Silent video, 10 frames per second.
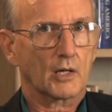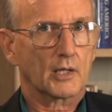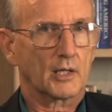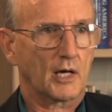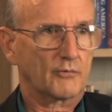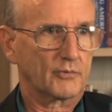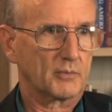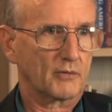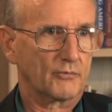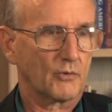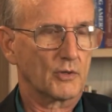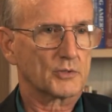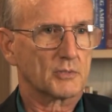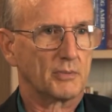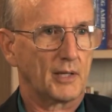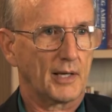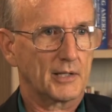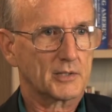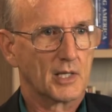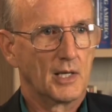are cut off from our foreign
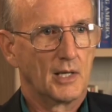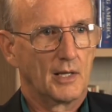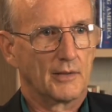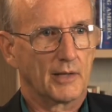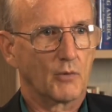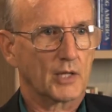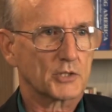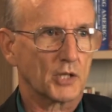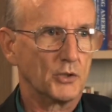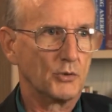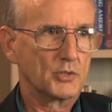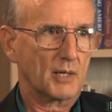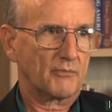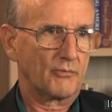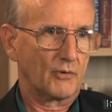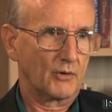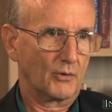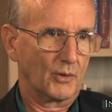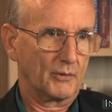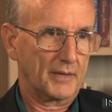supplies, they want us to use up foreign
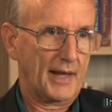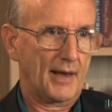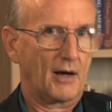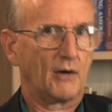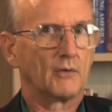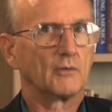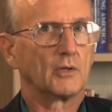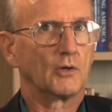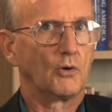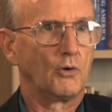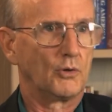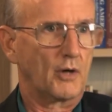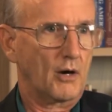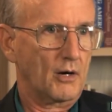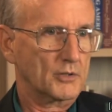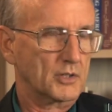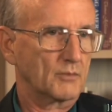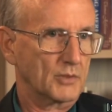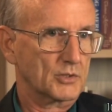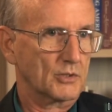oil now, hold ours
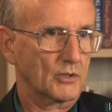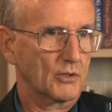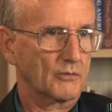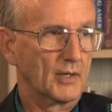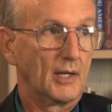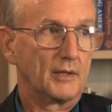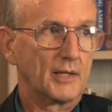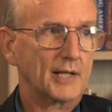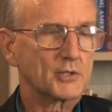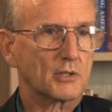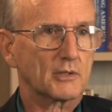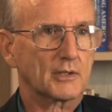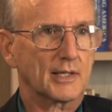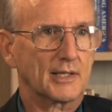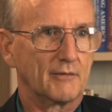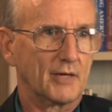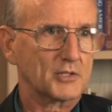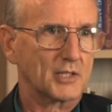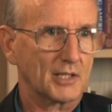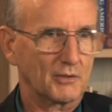in reserve, not so that they give
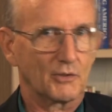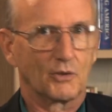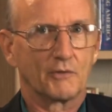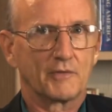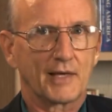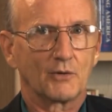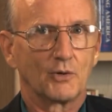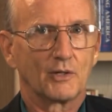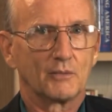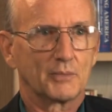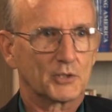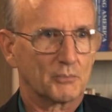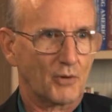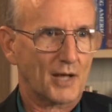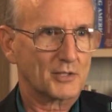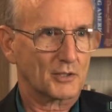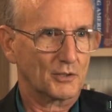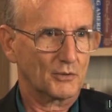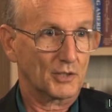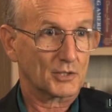us any of that oil, but to
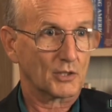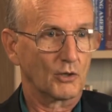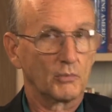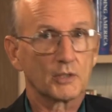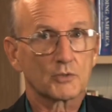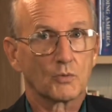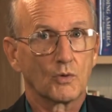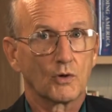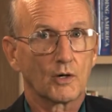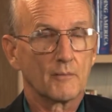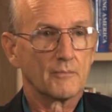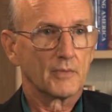prosecute this globalist war.